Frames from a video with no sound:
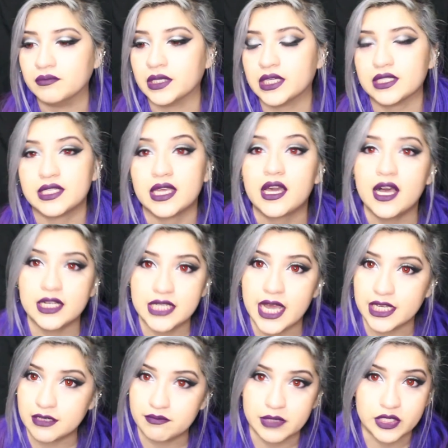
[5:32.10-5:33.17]
because they
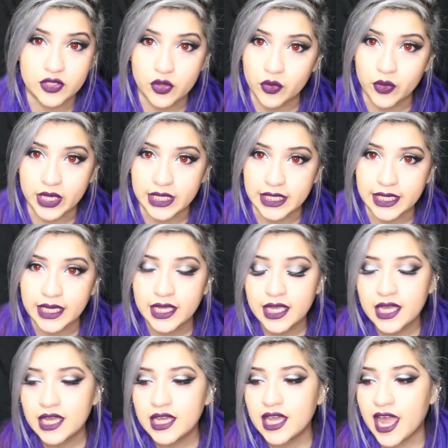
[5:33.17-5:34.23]
contacted me so quickly.
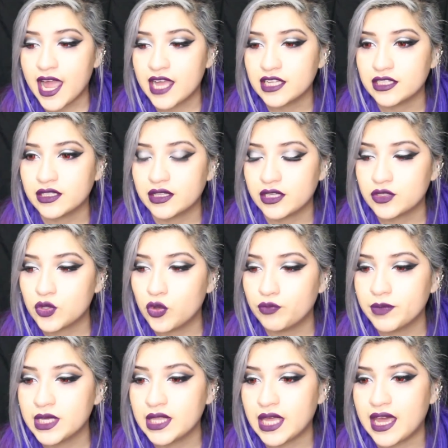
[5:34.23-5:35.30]
And they
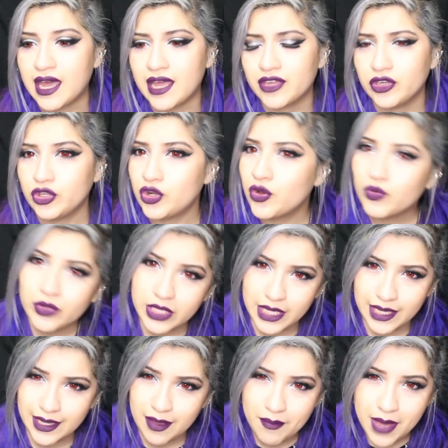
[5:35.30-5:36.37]
told me that you don't
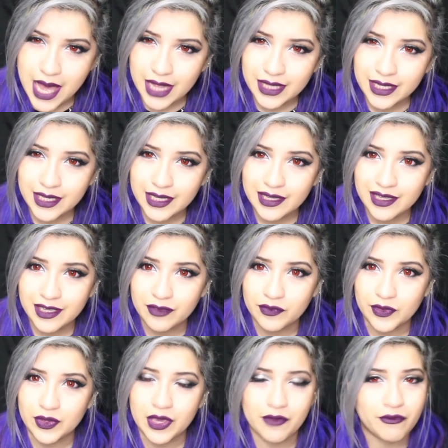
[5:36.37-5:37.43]
get a pallet if
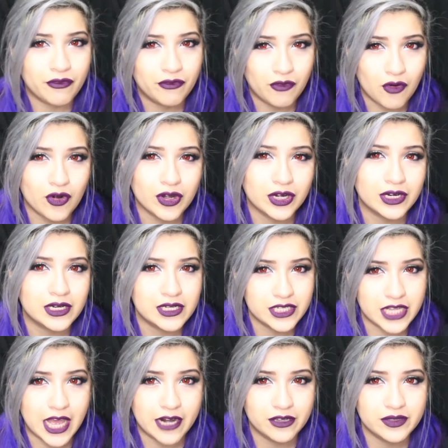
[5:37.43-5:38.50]
you get 4
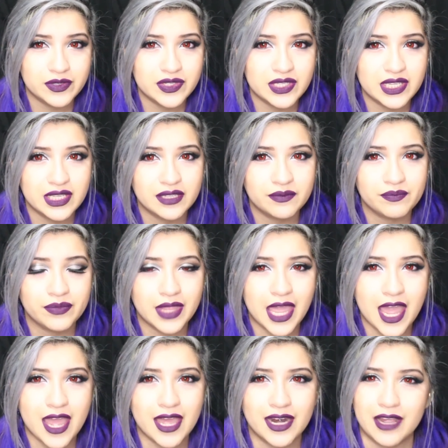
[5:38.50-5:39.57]
shadows.
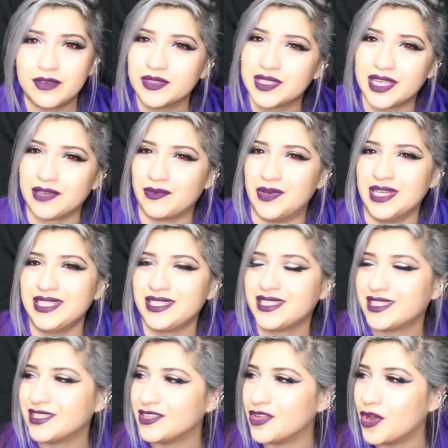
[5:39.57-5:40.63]
And I was like,
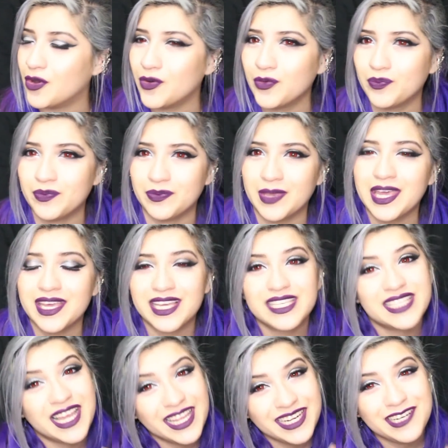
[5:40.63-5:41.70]
what? No?
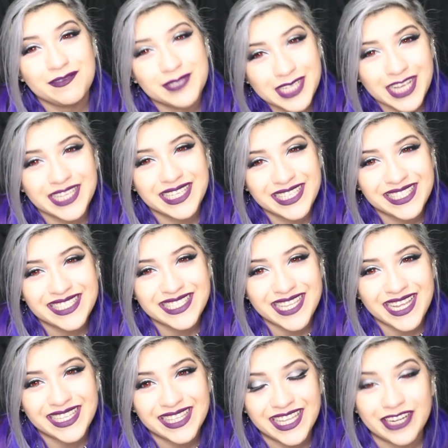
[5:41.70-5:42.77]
Because I ended up checking the
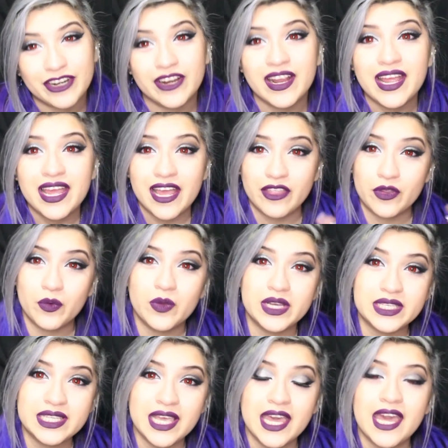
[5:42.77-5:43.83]
site later, and there
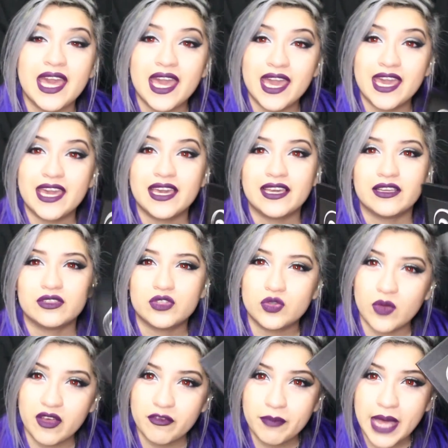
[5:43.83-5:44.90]
was a
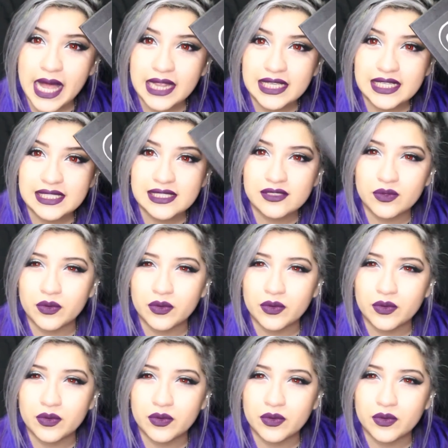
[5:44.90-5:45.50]
12 pallet